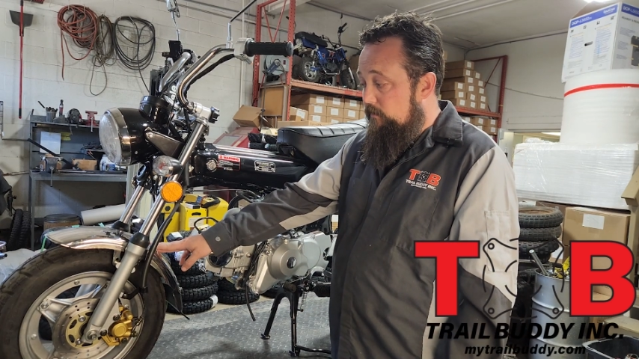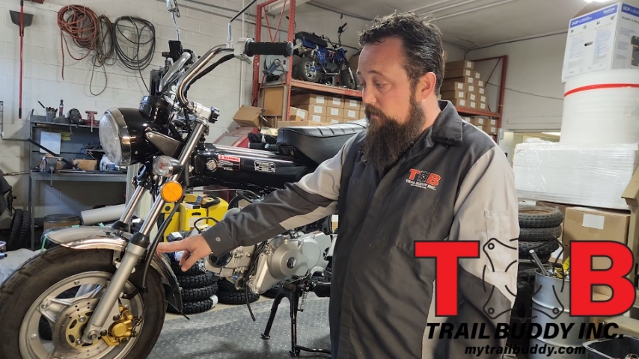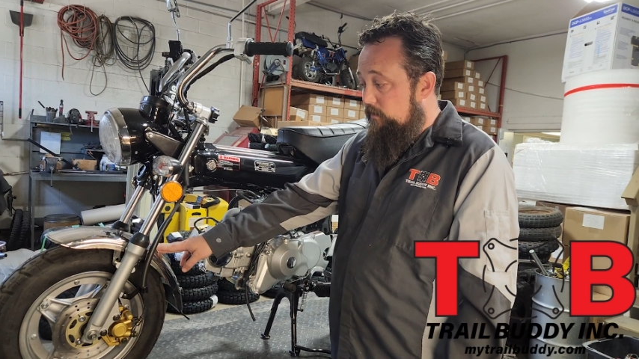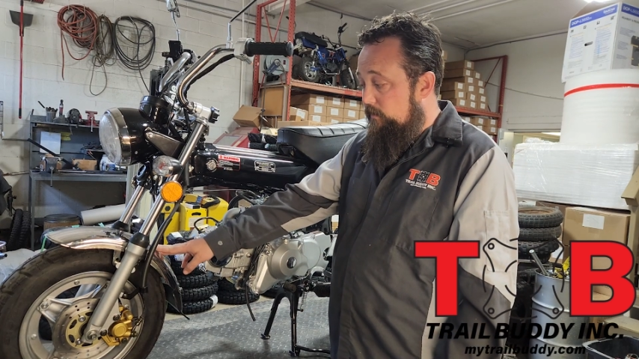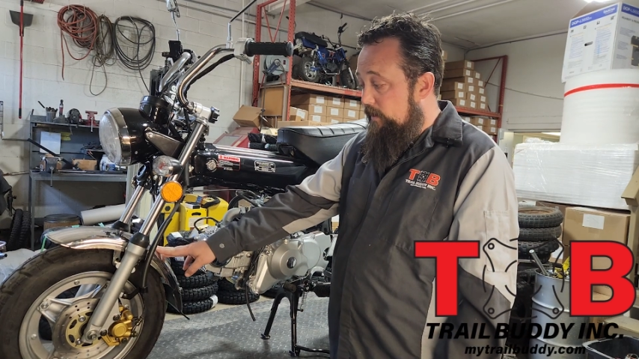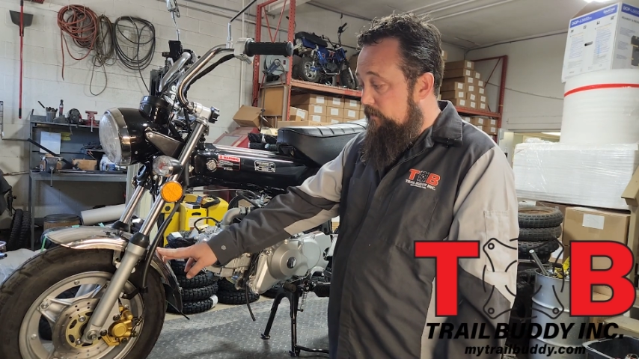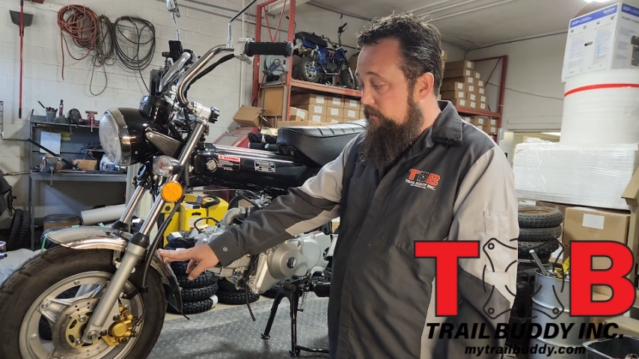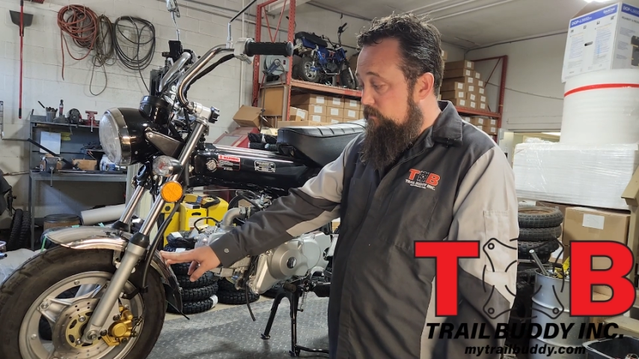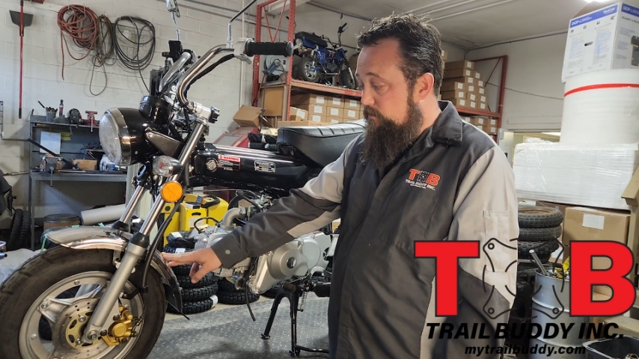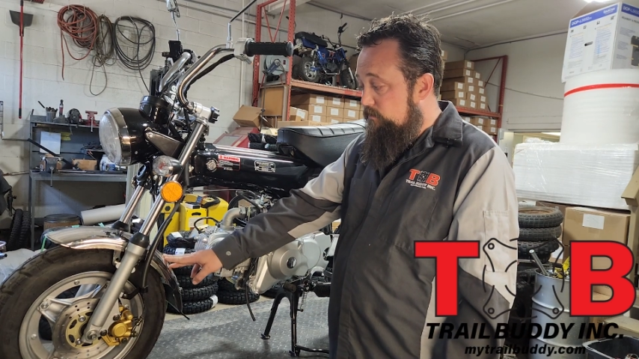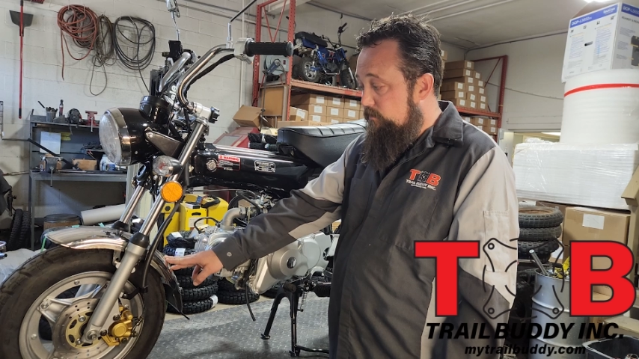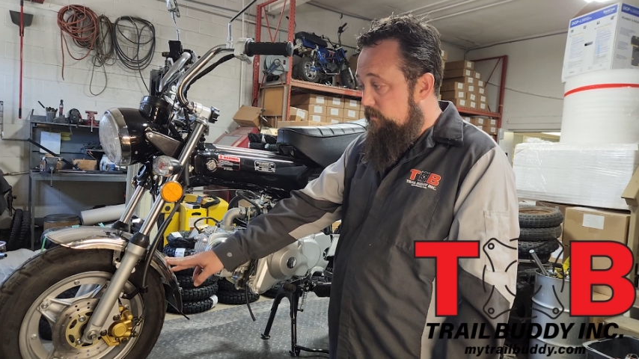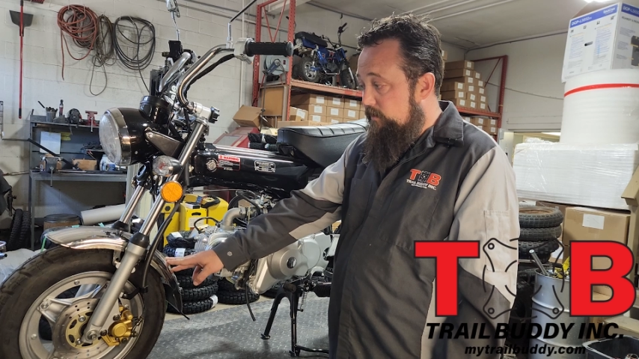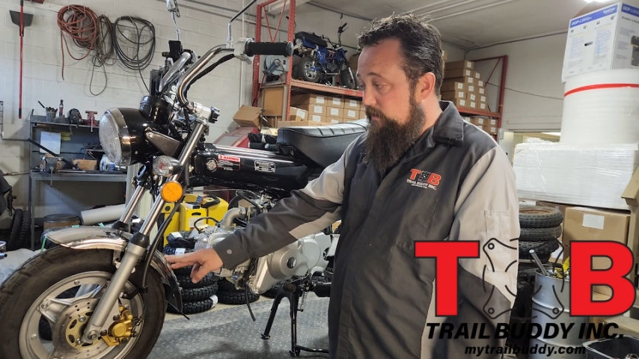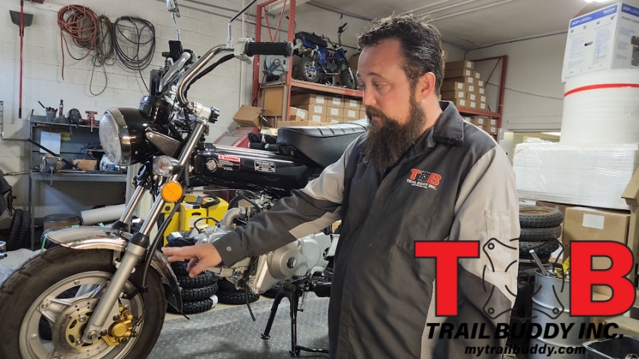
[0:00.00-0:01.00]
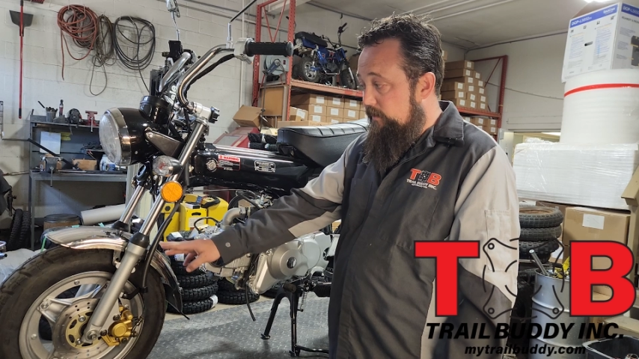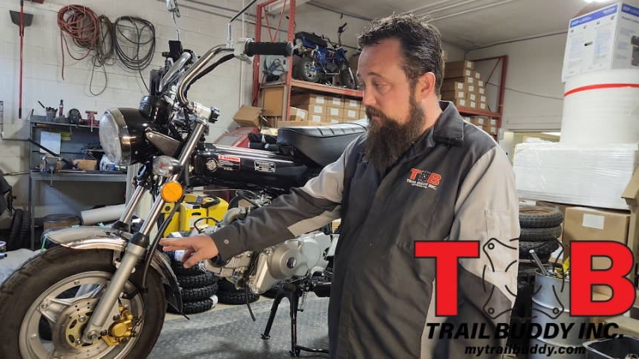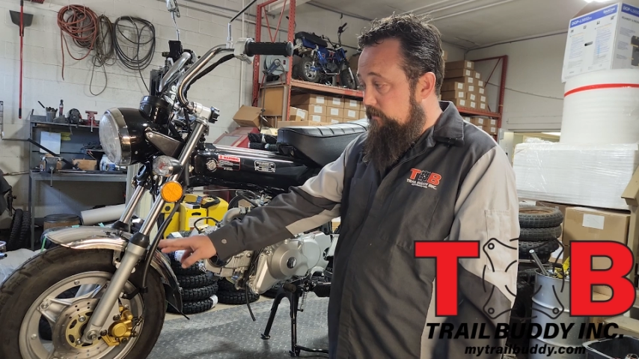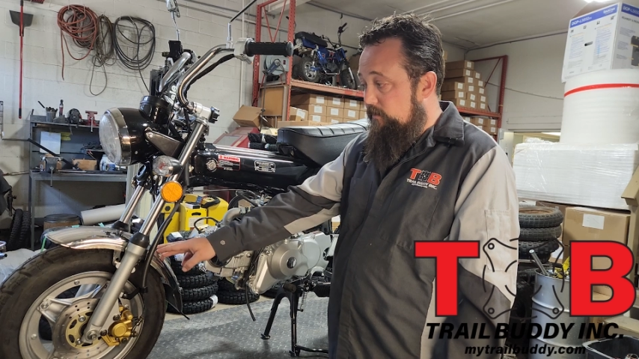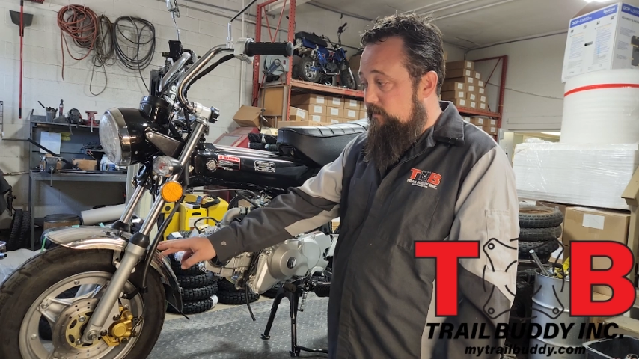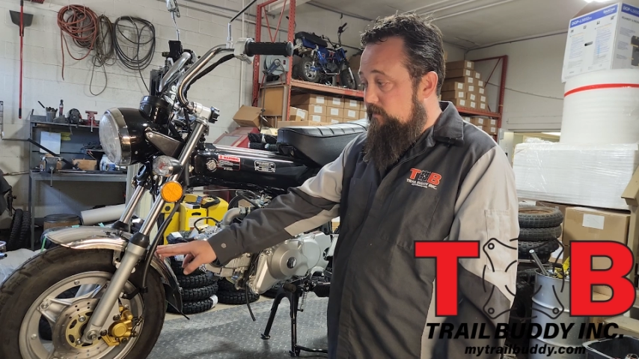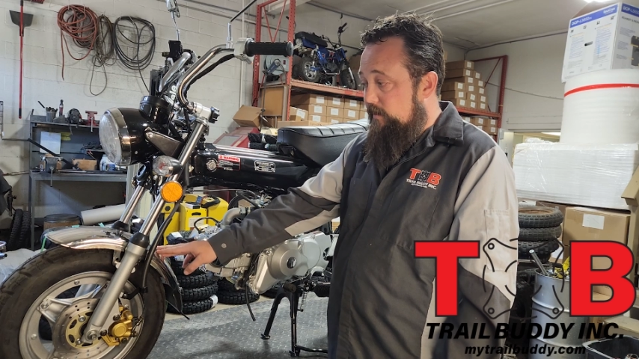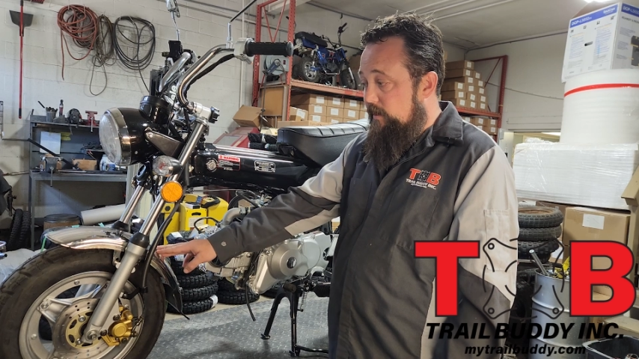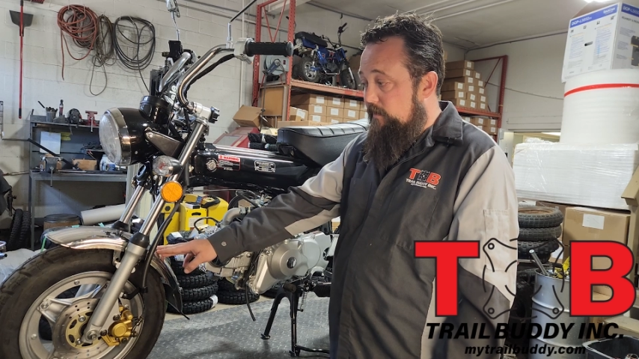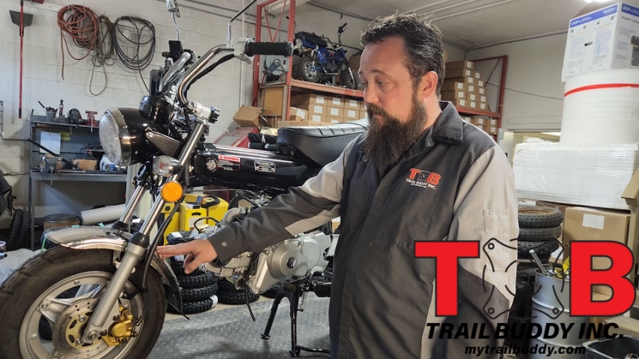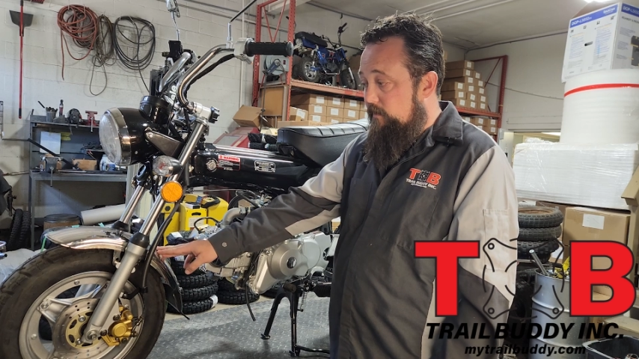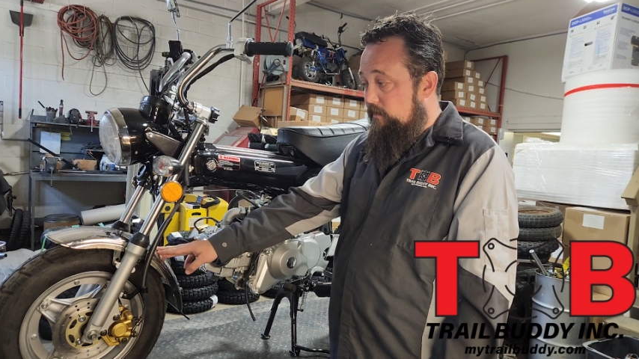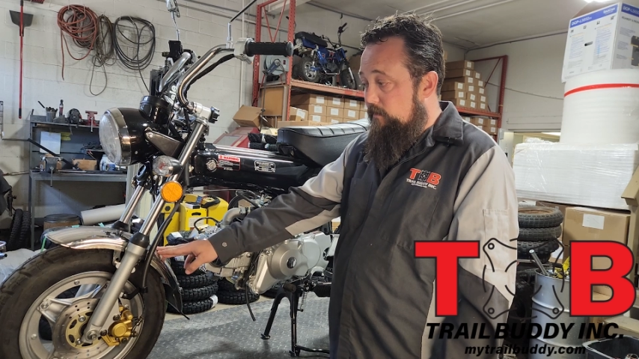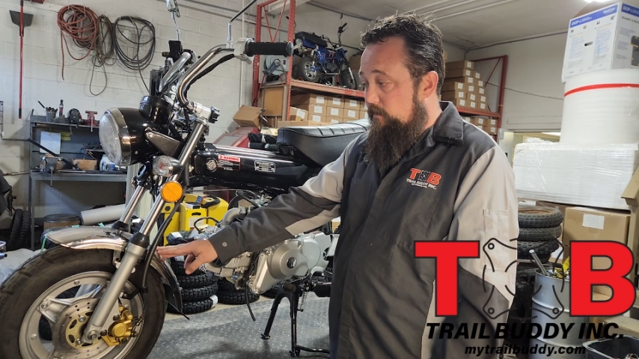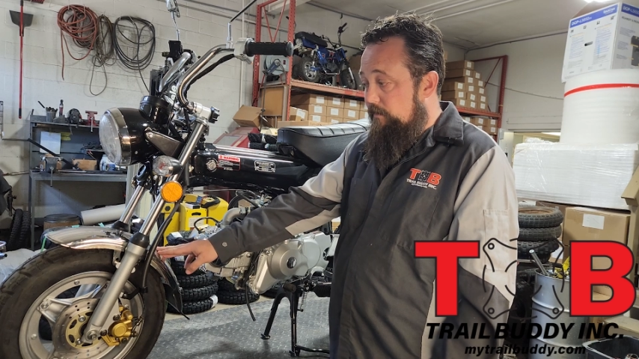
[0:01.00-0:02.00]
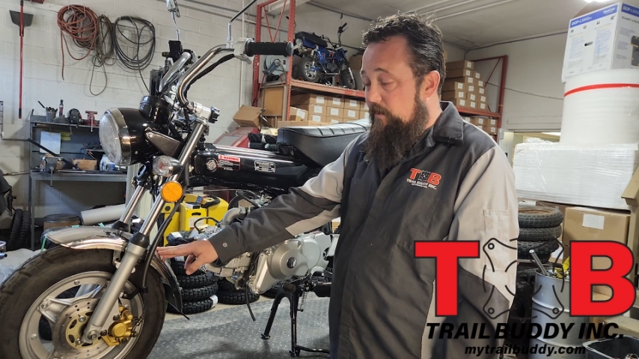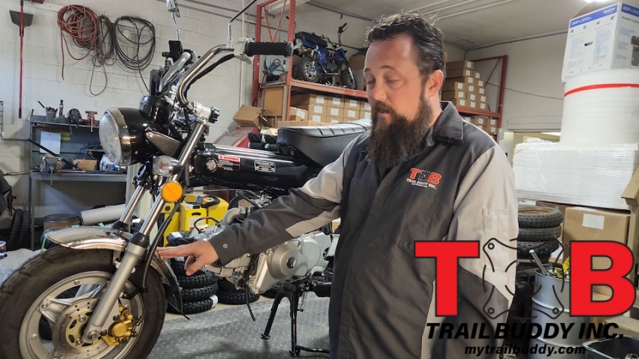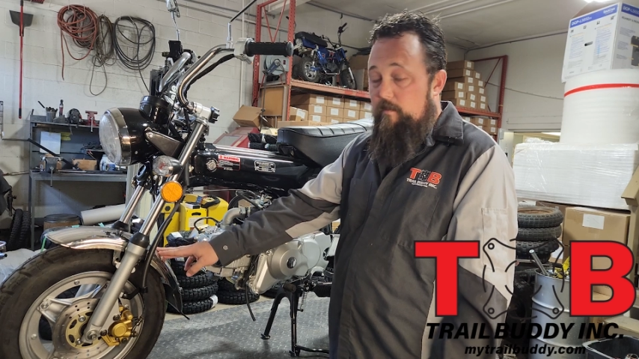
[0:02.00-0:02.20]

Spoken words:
So that's really looks like the old